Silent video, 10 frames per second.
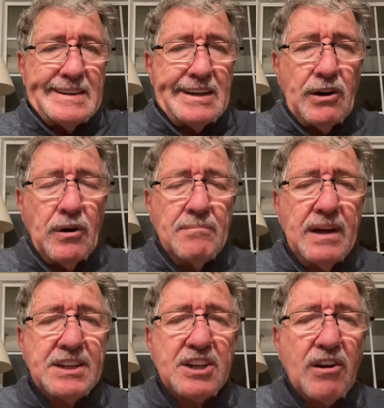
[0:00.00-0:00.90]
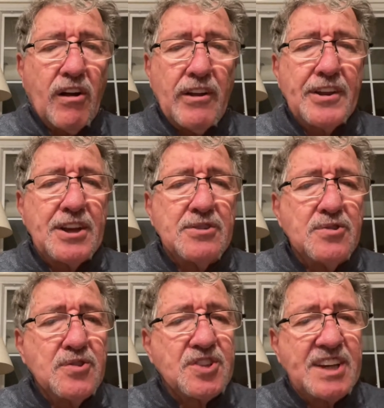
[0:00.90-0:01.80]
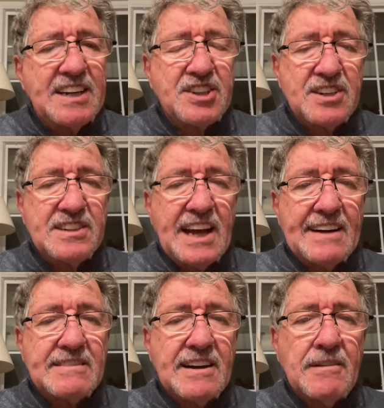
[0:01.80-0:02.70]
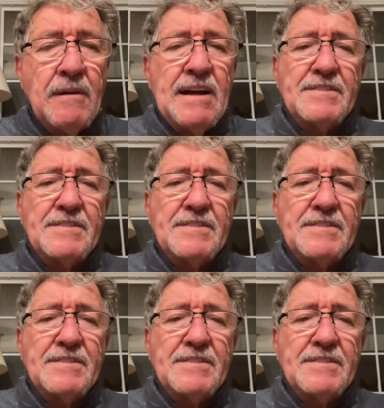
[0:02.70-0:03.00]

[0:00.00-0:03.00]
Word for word: you know, mention all of the news stations out there.